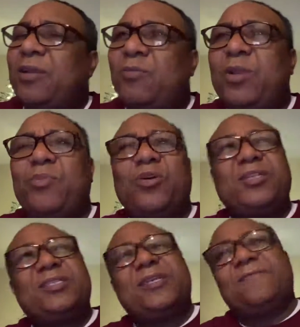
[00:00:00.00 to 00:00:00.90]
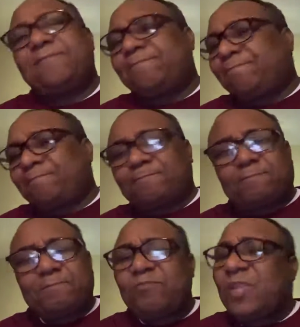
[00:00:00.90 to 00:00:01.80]
what the boy is
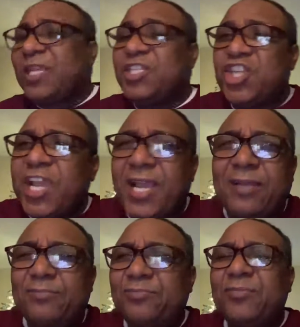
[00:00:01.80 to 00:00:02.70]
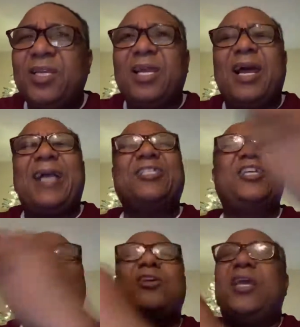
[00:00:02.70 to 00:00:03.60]
Nika, I
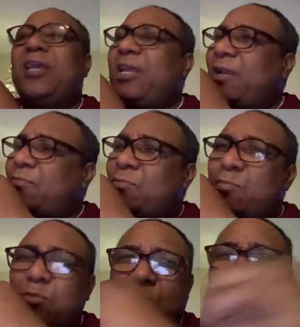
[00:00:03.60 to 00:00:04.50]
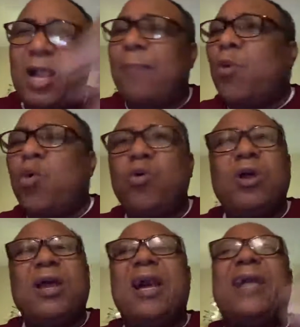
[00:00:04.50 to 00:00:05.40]
challenge Kamo,
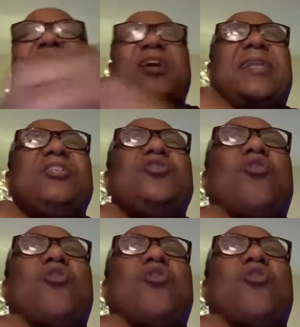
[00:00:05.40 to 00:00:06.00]
I challenge